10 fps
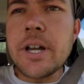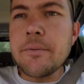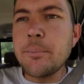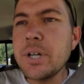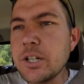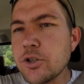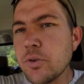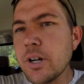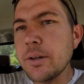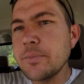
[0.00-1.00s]
have big
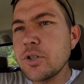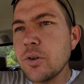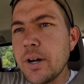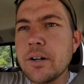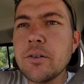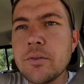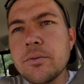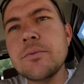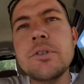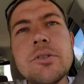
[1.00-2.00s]
shrubs so i
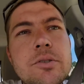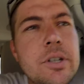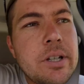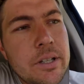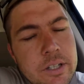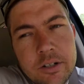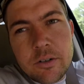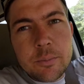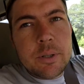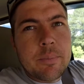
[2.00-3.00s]
don't use it you know
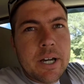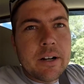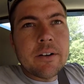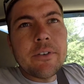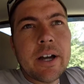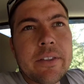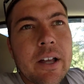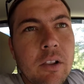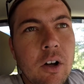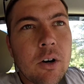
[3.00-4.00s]
it would be better if i had
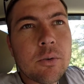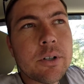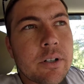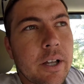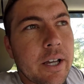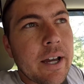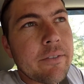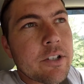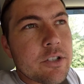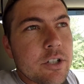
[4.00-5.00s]
that long one like i
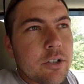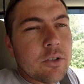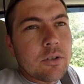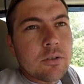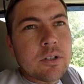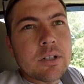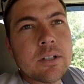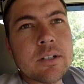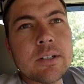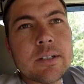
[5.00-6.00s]
have the Stihl
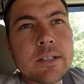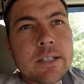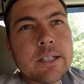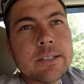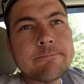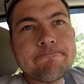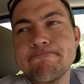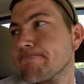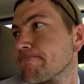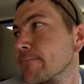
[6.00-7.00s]
um,
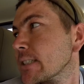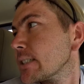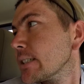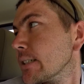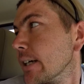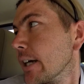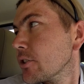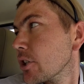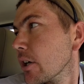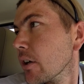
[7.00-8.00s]

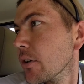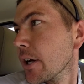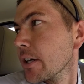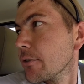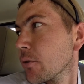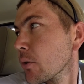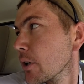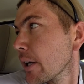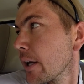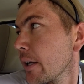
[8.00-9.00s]

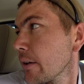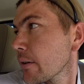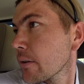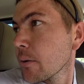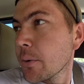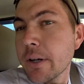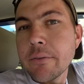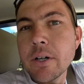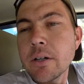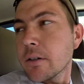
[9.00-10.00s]
hl94k or
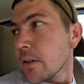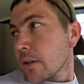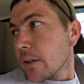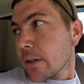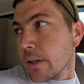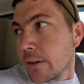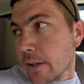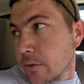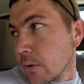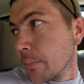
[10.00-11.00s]
whatever and
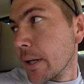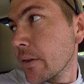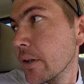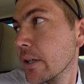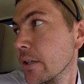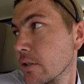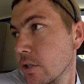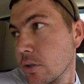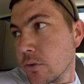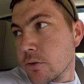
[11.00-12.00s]
that's what mainly gets
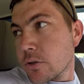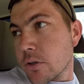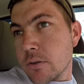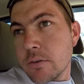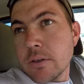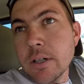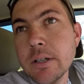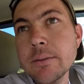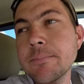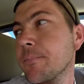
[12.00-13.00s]
used
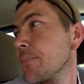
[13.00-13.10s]
um,